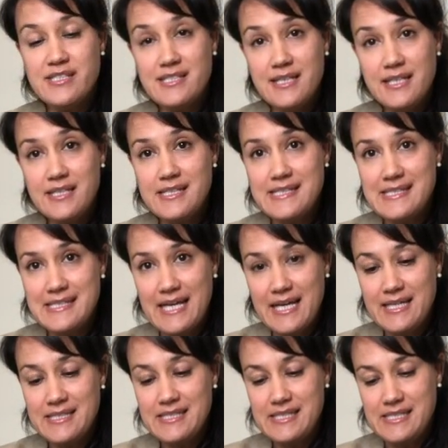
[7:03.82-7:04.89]
six
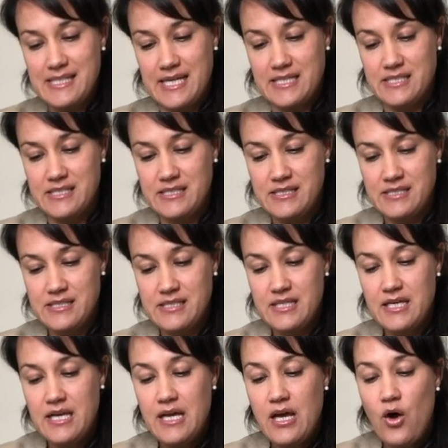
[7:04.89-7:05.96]
sandy deserts,
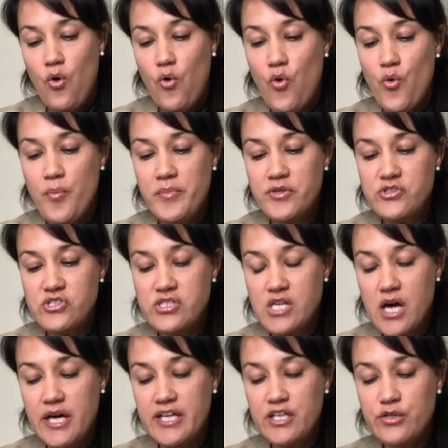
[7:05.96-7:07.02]
almost
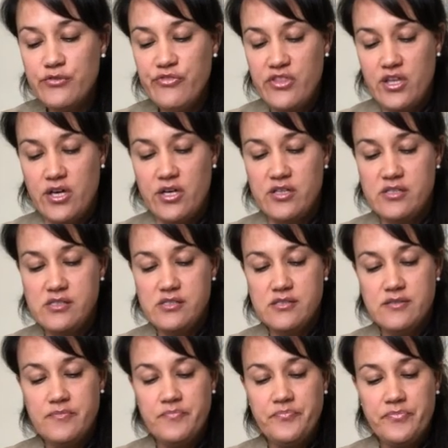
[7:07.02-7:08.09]
dying of thirst.
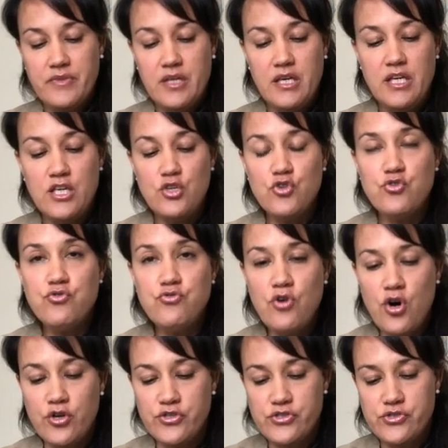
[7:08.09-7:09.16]
He
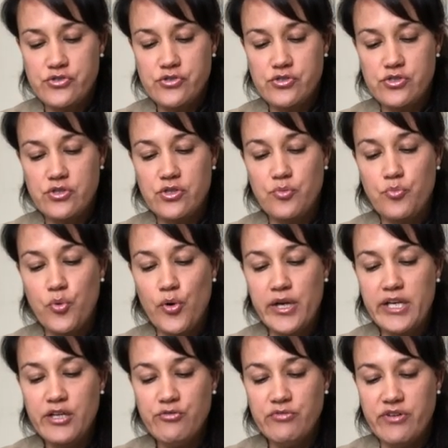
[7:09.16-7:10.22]
crossed the
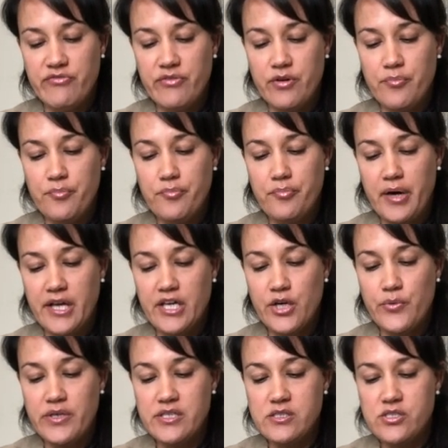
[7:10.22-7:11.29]
boiling river by
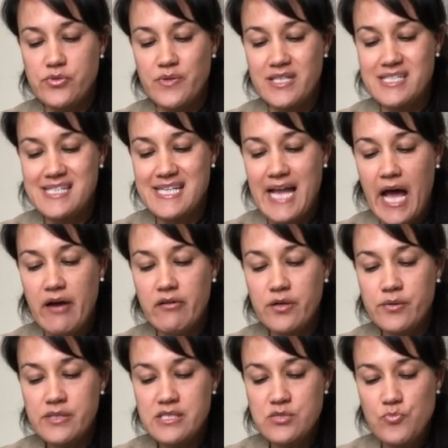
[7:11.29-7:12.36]
going to its
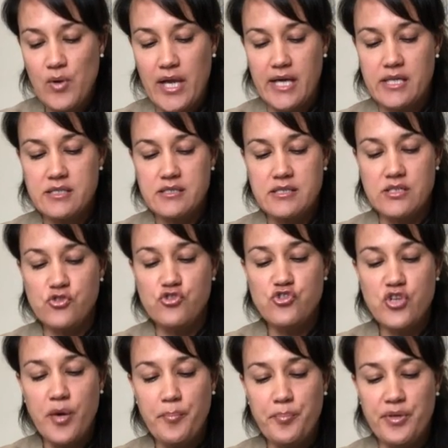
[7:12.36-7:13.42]
narrowest place and
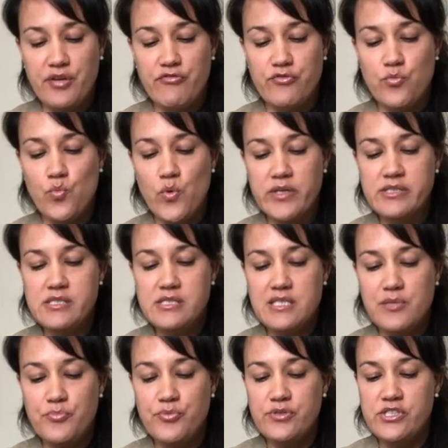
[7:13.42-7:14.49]
jumping from one
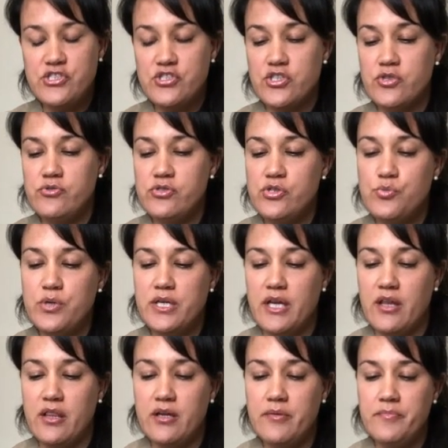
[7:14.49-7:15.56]
slippery stone to
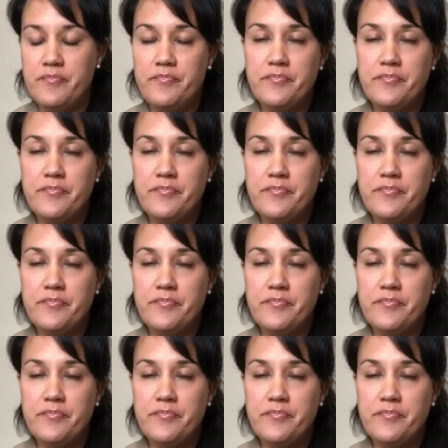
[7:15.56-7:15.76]
another.